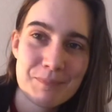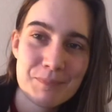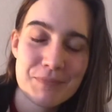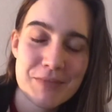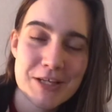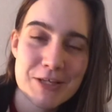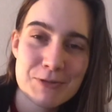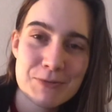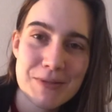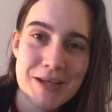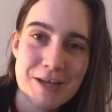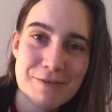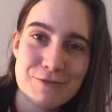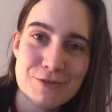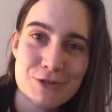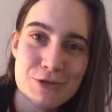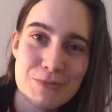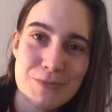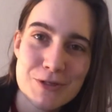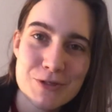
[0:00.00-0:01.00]
because we have
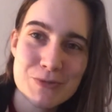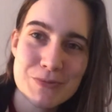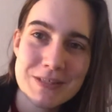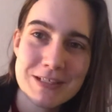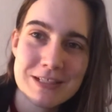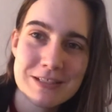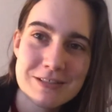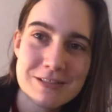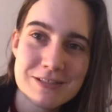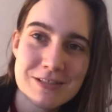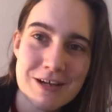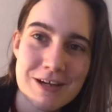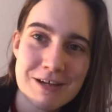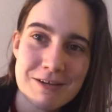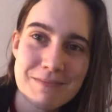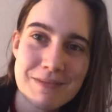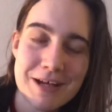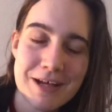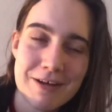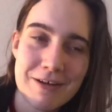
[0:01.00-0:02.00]
so much we need to talk
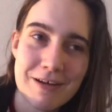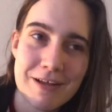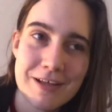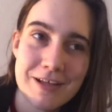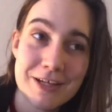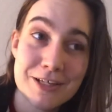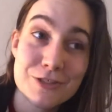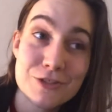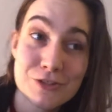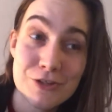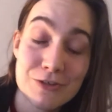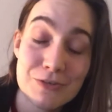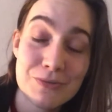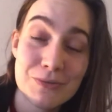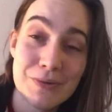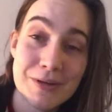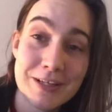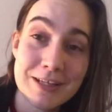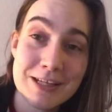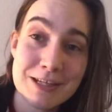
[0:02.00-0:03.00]
about and I don't
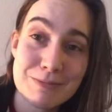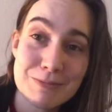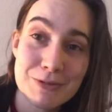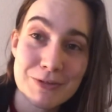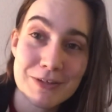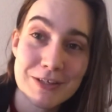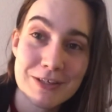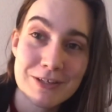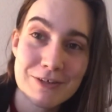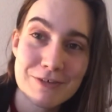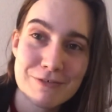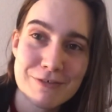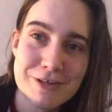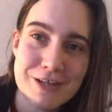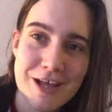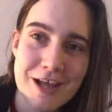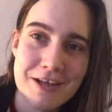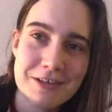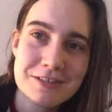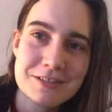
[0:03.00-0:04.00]
want to keep doing it over
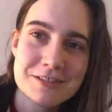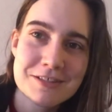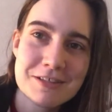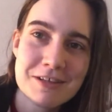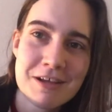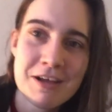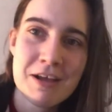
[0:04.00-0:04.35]
text.